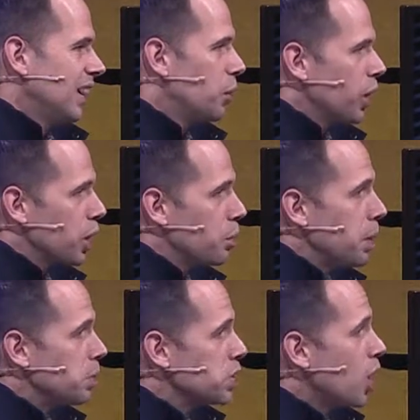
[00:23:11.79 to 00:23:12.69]
And where other
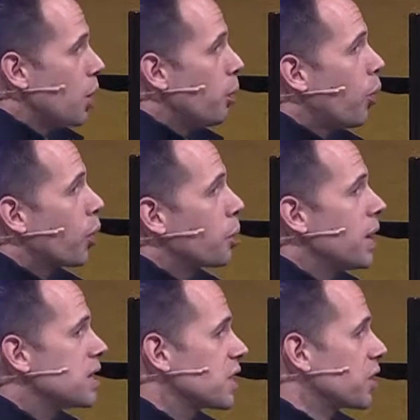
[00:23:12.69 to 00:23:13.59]
people saw a poor
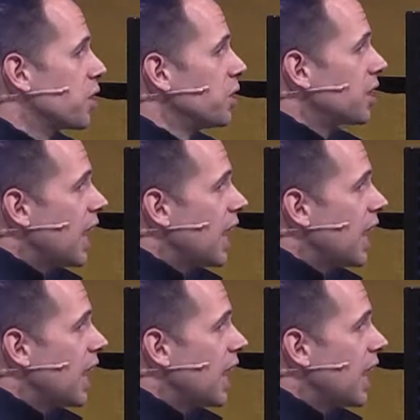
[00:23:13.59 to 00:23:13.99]
peasant girl,